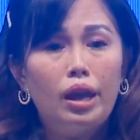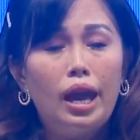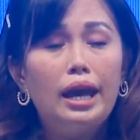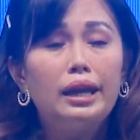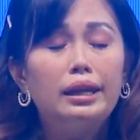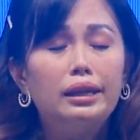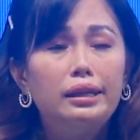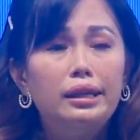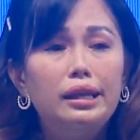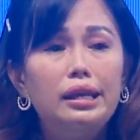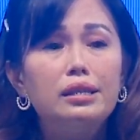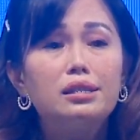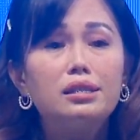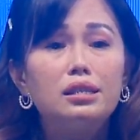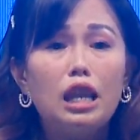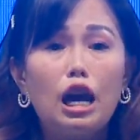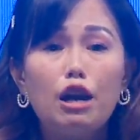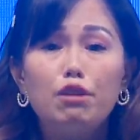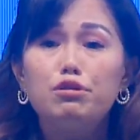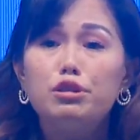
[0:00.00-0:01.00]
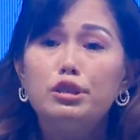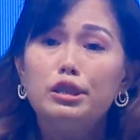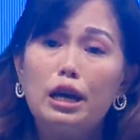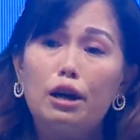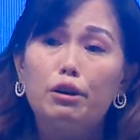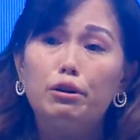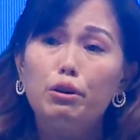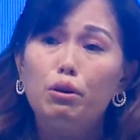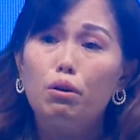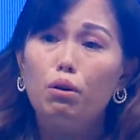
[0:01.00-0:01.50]
And this life
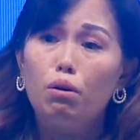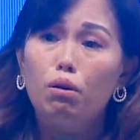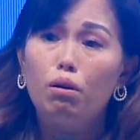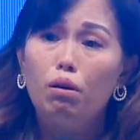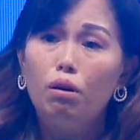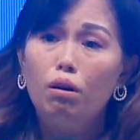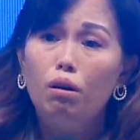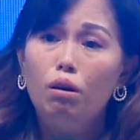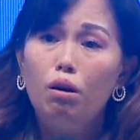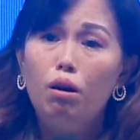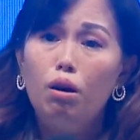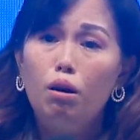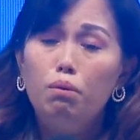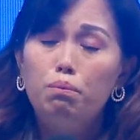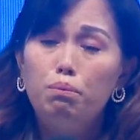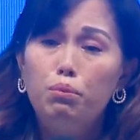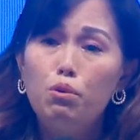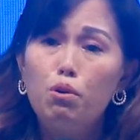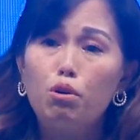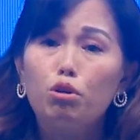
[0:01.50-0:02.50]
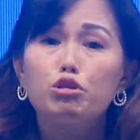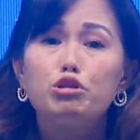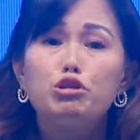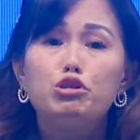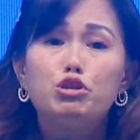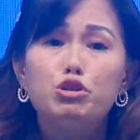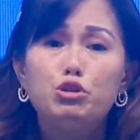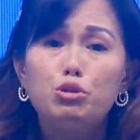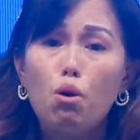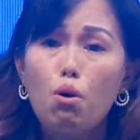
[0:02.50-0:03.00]
scenario book
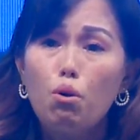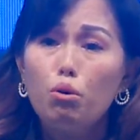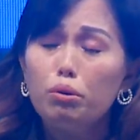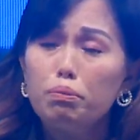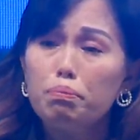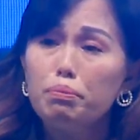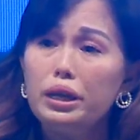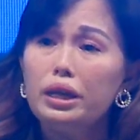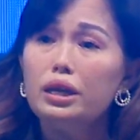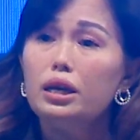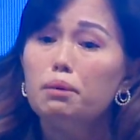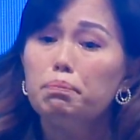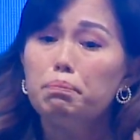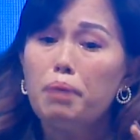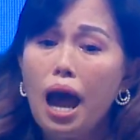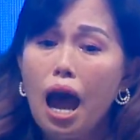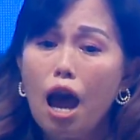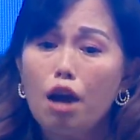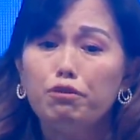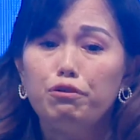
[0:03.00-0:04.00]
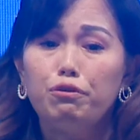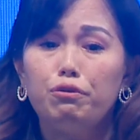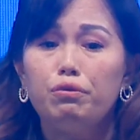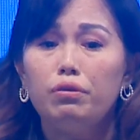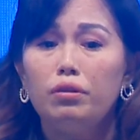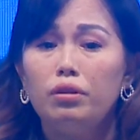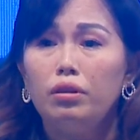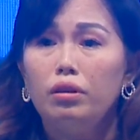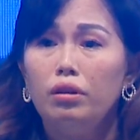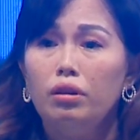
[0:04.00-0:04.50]
showed me a path